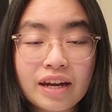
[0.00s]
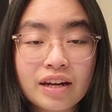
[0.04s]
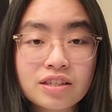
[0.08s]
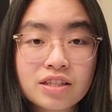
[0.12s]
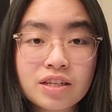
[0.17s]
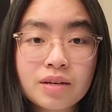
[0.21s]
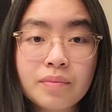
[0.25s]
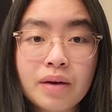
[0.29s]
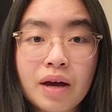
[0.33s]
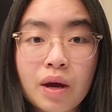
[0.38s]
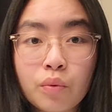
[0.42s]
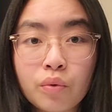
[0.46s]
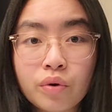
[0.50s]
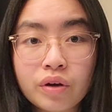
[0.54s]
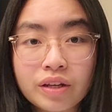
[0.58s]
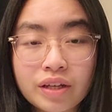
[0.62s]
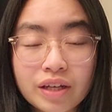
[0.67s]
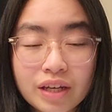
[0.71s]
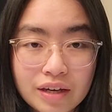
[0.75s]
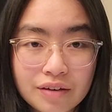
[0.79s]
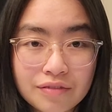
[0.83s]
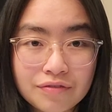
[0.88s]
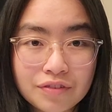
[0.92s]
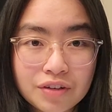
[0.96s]
a tip I would
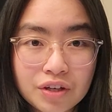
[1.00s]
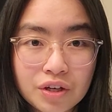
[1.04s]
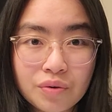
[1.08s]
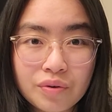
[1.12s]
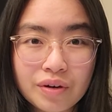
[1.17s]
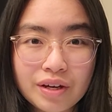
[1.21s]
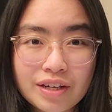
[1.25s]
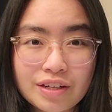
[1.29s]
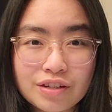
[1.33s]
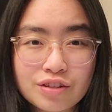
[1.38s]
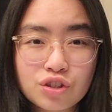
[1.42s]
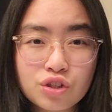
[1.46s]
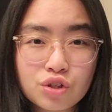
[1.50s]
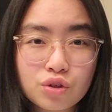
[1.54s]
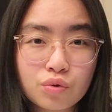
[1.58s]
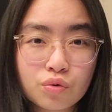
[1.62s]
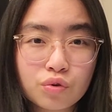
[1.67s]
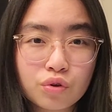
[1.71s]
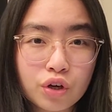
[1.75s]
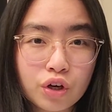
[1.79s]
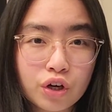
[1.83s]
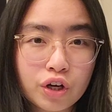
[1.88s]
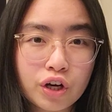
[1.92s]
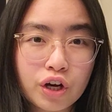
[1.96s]
give you is to
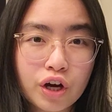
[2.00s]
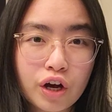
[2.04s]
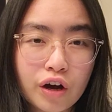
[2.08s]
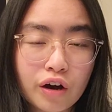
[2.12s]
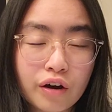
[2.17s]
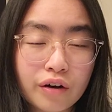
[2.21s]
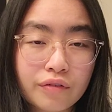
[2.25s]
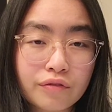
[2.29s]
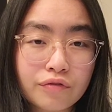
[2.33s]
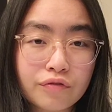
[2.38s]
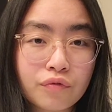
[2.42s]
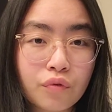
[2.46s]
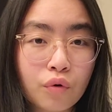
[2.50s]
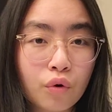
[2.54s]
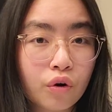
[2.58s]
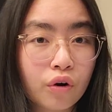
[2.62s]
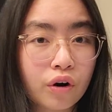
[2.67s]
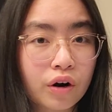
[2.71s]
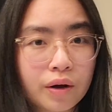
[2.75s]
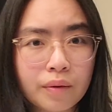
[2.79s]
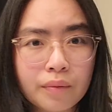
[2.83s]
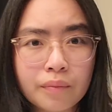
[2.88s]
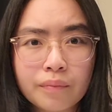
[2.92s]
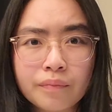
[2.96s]
look on
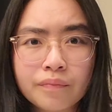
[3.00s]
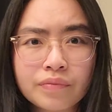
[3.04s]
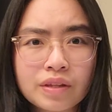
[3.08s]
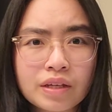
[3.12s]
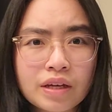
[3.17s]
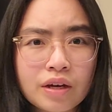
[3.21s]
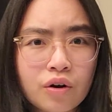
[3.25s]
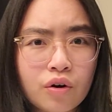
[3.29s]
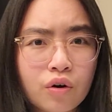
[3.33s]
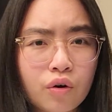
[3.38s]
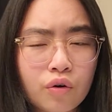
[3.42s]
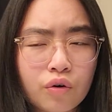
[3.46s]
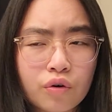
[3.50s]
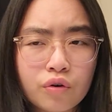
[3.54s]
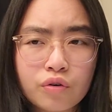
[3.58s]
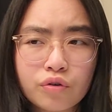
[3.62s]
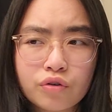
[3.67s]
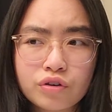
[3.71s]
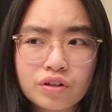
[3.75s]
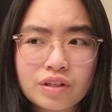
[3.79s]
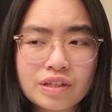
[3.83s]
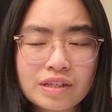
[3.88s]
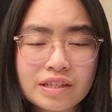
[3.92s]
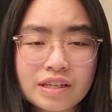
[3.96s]
forum
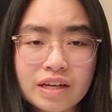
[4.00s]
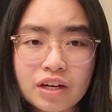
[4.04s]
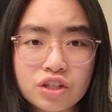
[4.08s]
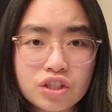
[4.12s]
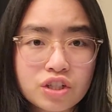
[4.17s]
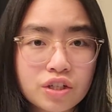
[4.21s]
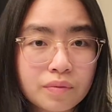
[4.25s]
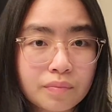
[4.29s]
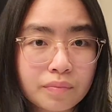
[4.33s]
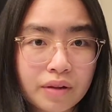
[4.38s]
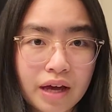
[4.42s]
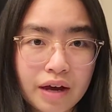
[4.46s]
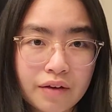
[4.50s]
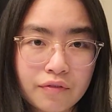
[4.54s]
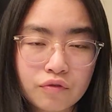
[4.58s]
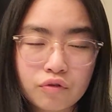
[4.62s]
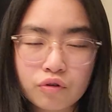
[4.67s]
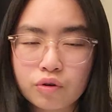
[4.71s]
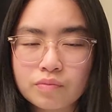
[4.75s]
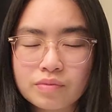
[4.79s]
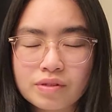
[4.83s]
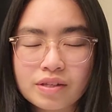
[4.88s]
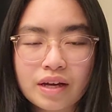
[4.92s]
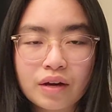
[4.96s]
or discussion
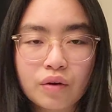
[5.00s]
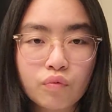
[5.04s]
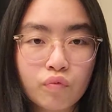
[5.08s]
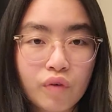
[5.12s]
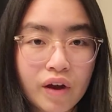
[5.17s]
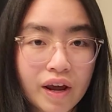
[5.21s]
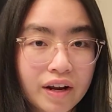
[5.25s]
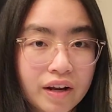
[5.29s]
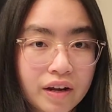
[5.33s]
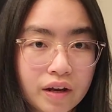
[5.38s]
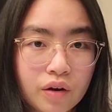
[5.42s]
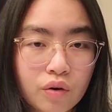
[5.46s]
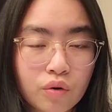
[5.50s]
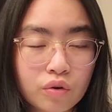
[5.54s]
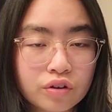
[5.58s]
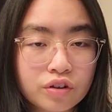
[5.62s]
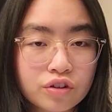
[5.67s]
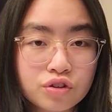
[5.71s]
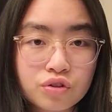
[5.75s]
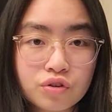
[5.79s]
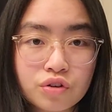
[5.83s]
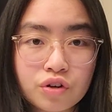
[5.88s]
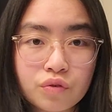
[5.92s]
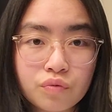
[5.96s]
platforms like Reddit or the
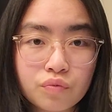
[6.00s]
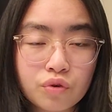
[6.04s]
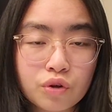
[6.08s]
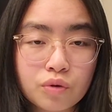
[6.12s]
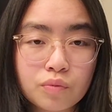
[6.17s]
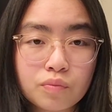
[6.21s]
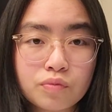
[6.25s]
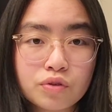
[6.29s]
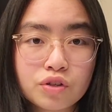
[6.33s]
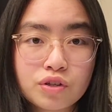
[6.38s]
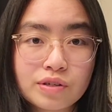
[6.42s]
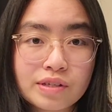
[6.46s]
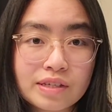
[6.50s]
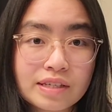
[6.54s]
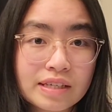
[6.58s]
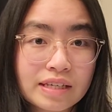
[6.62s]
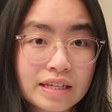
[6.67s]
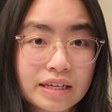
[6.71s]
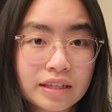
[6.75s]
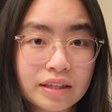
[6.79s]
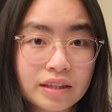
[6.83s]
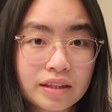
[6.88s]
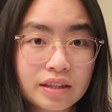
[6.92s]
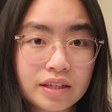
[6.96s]
student room to
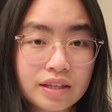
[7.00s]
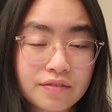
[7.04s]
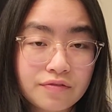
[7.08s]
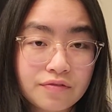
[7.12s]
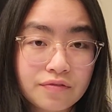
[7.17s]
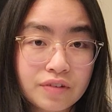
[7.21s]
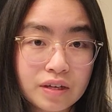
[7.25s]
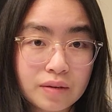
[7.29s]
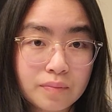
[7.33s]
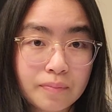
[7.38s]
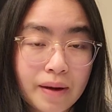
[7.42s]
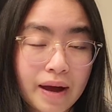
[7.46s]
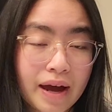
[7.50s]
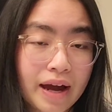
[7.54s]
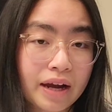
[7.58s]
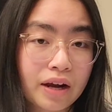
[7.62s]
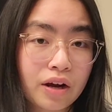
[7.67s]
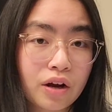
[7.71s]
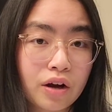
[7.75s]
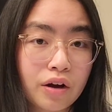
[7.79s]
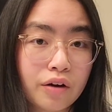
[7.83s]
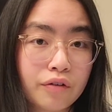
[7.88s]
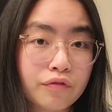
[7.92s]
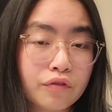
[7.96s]
see the feedback
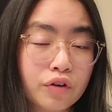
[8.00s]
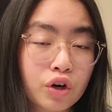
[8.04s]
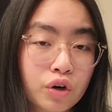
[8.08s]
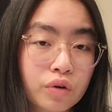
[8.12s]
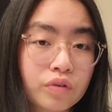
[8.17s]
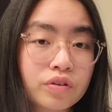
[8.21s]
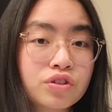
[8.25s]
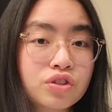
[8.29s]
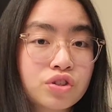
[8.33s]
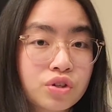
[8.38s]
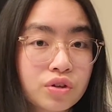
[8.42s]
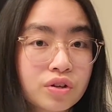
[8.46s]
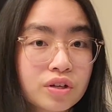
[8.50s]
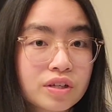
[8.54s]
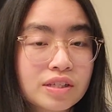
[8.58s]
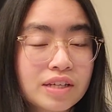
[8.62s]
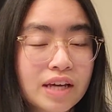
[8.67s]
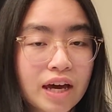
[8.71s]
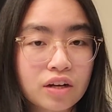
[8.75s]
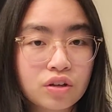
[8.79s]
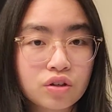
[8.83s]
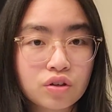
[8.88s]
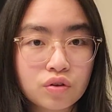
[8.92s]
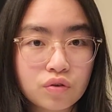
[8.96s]
of current students
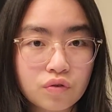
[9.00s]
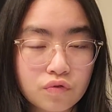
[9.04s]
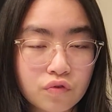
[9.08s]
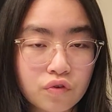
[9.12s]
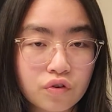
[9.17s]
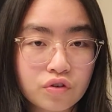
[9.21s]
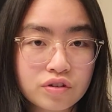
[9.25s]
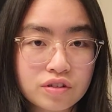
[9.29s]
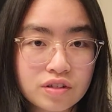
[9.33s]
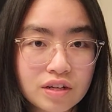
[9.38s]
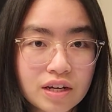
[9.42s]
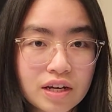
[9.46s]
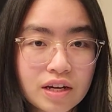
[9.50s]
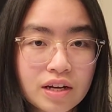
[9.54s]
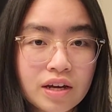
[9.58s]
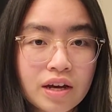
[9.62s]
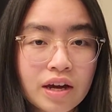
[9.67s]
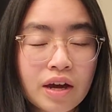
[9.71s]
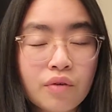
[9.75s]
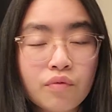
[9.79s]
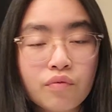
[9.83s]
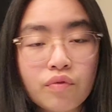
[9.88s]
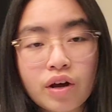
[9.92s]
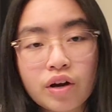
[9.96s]
at the university,
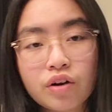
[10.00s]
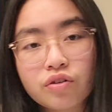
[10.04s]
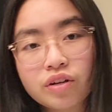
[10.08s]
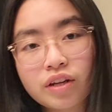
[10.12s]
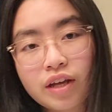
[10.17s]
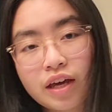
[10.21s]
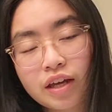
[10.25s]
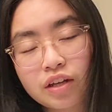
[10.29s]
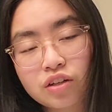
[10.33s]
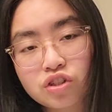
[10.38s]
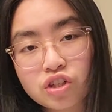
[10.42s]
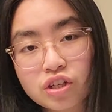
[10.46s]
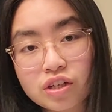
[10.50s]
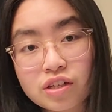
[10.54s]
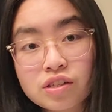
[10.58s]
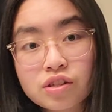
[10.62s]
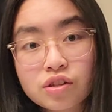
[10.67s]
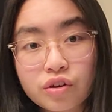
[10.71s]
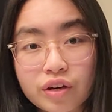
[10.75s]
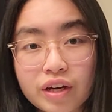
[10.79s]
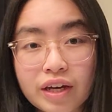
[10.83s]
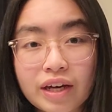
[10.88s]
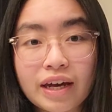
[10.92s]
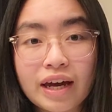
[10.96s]
rather than just
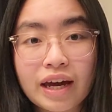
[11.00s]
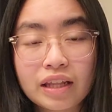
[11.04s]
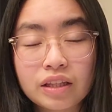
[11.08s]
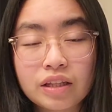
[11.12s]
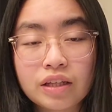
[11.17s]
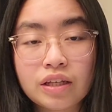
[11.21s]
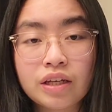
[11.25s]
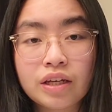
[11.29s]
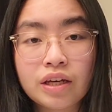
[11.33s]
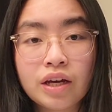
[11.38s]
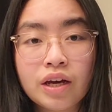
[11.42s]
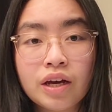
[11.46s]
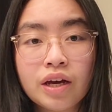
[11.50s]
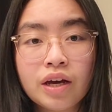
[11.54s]
looking at the